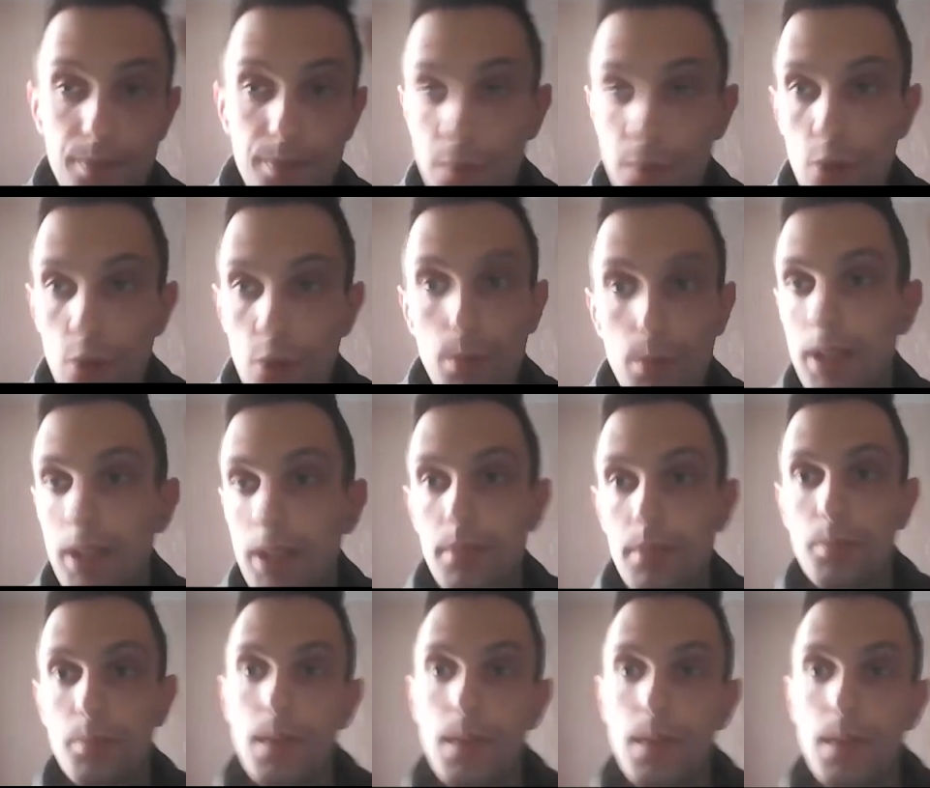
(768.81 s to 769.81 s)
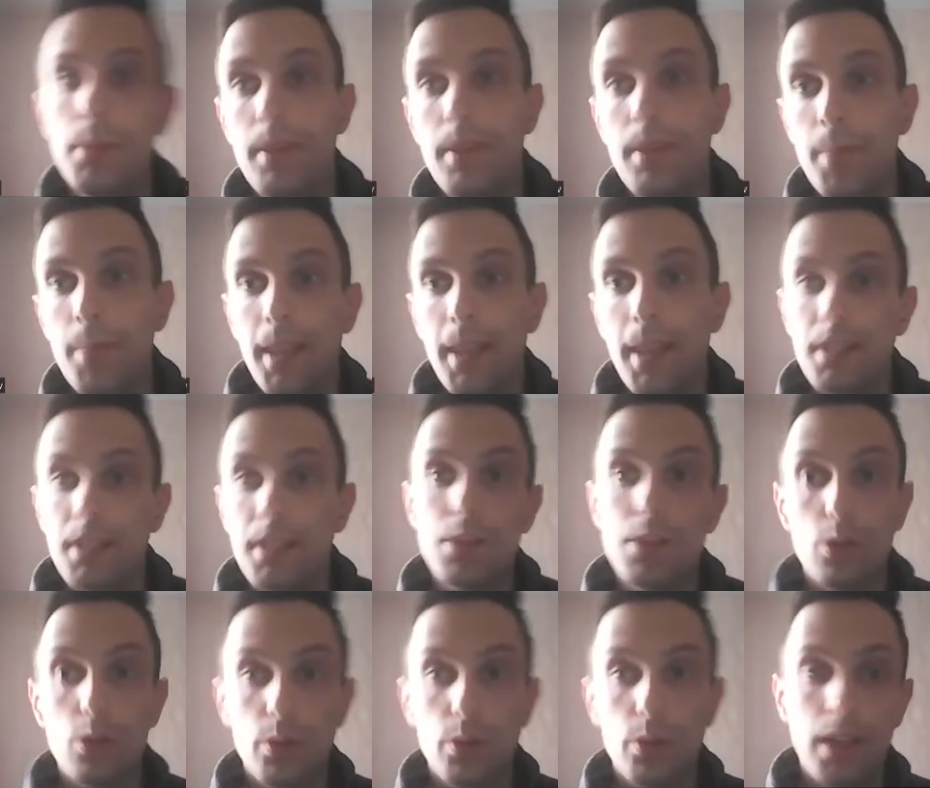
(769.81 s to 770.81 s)
So, but maybe it is
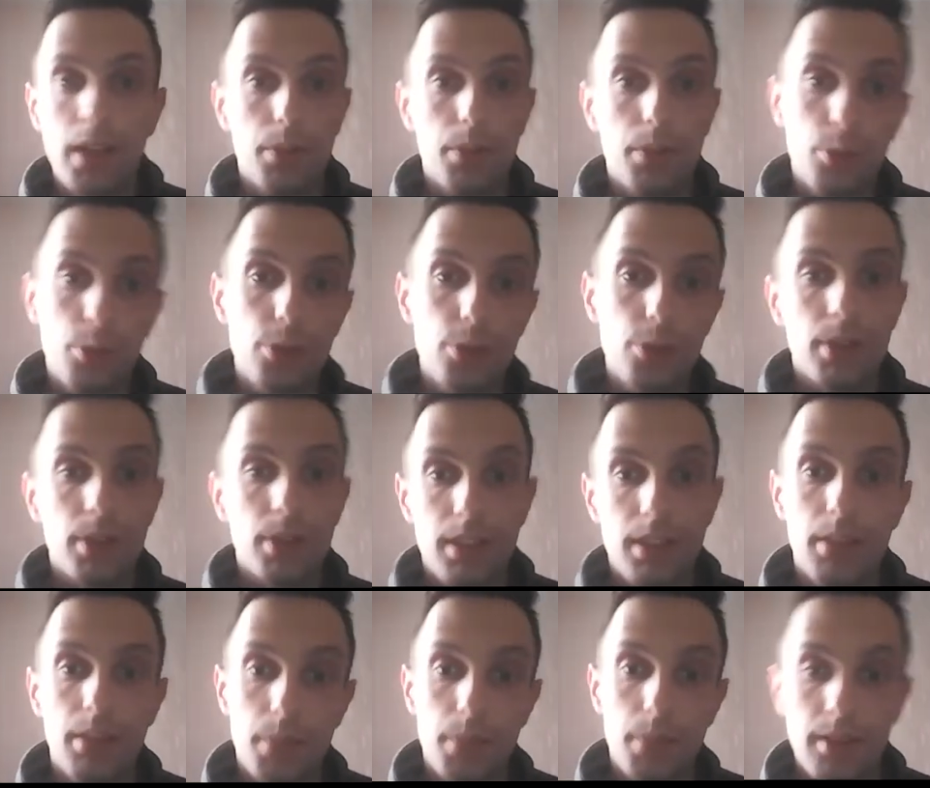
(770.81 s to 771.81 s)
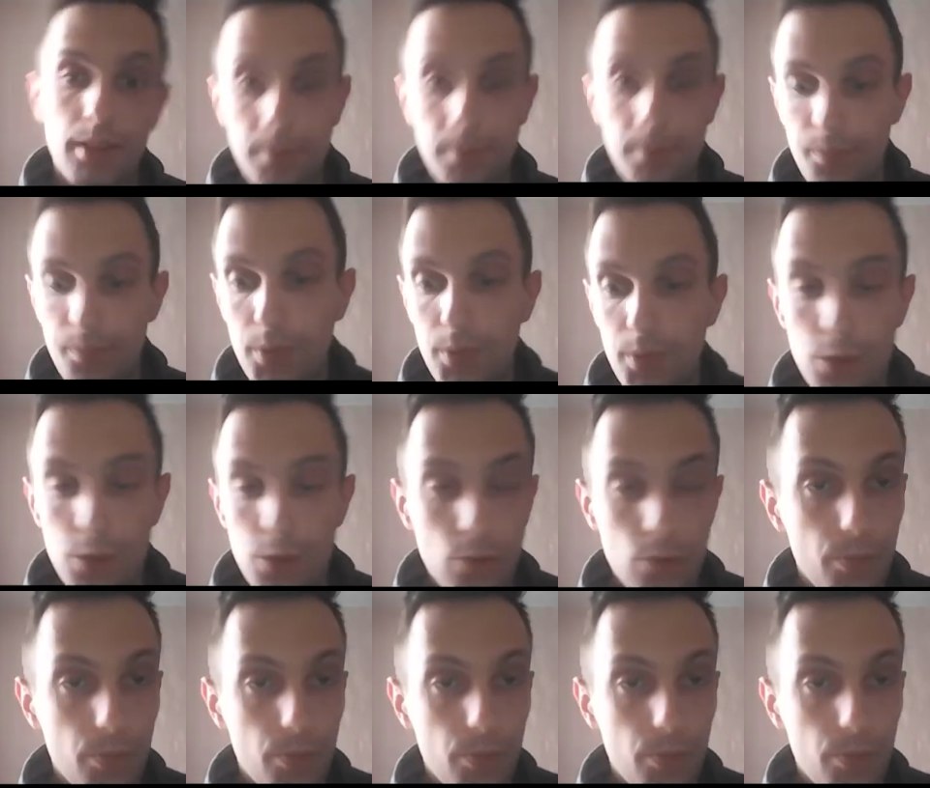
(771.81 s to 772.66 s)
not quite important here, but so.